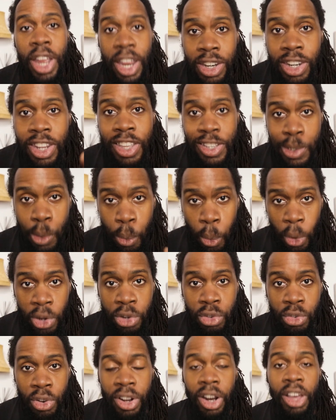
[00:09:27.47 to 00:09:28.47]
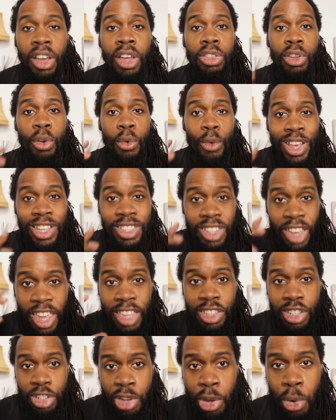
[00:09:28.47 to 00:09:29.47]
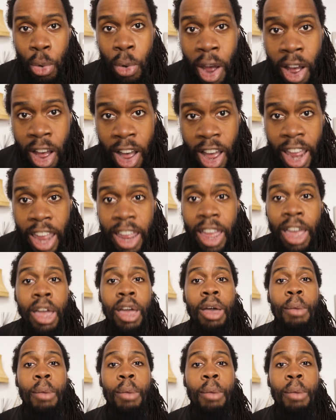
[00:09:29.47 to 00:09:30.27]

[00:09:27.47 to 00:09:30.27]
in this quadrant. The risk is too high.